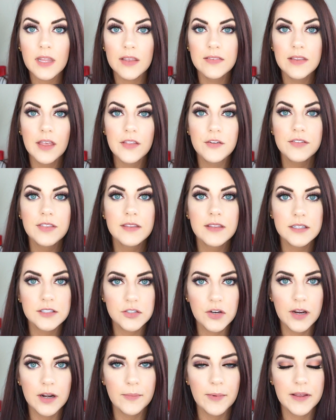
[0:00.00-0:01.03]
The other thing that's
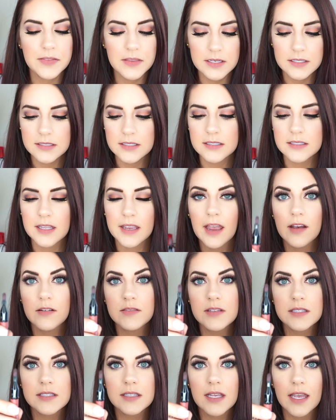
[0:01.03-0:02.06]
great about these is they have
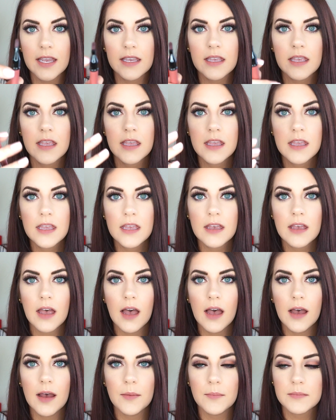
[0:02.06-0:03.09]
this like
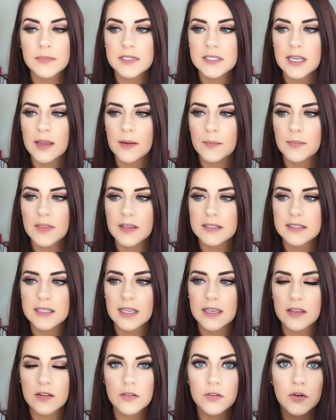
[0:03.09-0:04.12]
tip that's
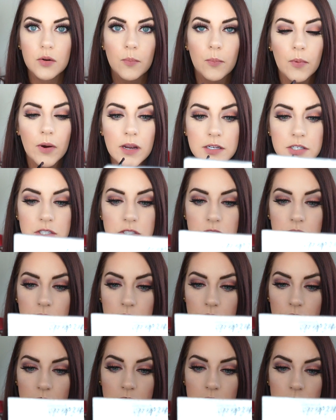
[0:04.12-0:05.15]
like a little brush, so
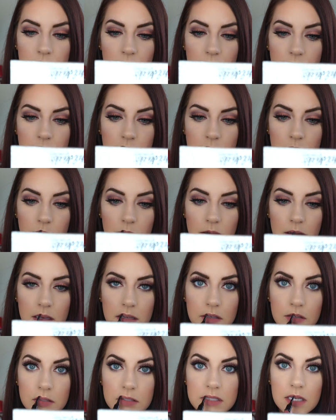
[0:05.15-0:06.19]
you can like
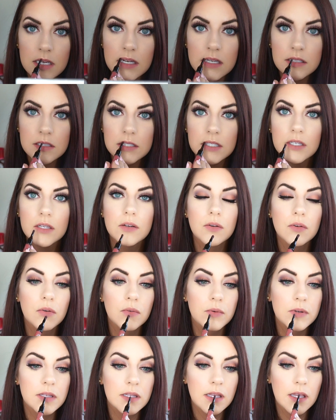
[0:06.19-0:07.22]
use it to
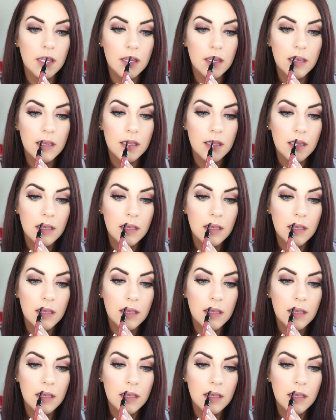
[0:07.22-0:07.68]
really